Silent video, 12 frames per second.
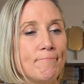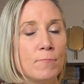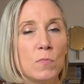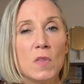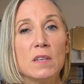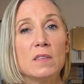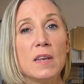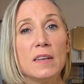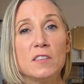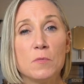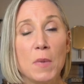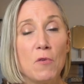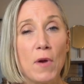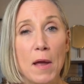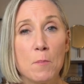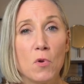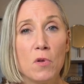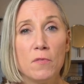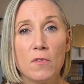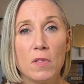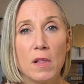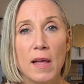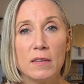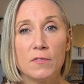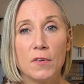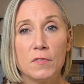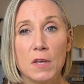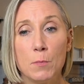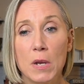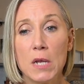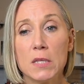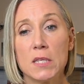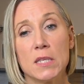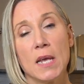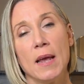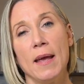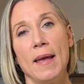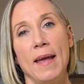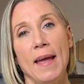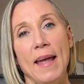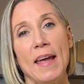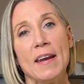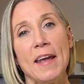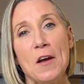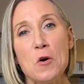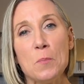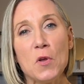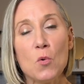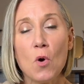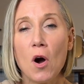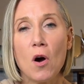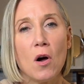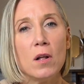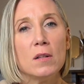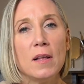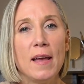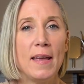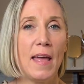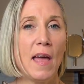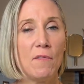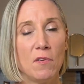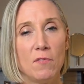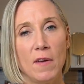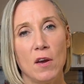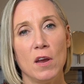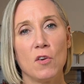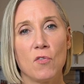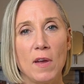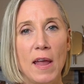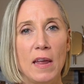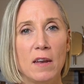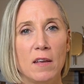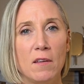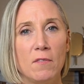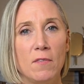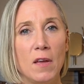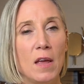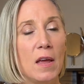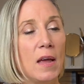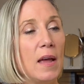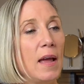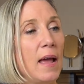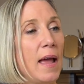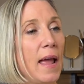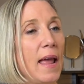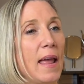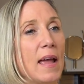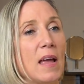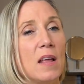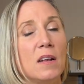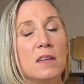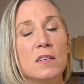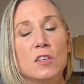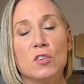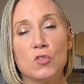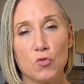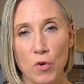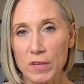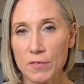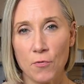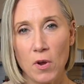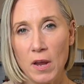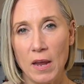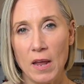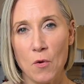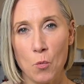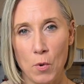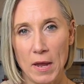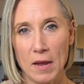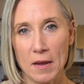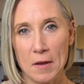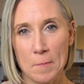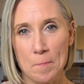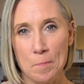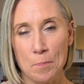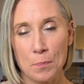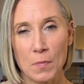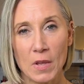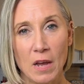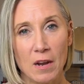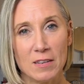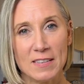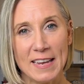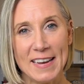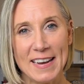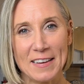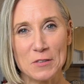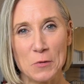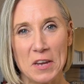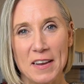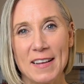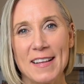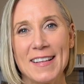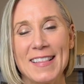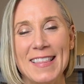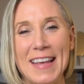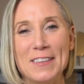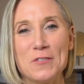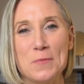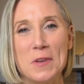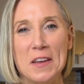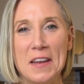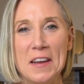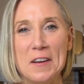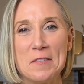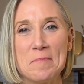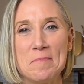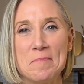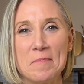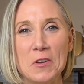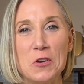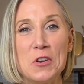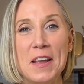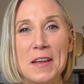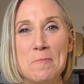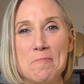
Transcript: listening to me ramble for the last 15 minutes. And I hope you all have a very creative and stress-free week. And I'll see you next week. Thanks for being here. Good night.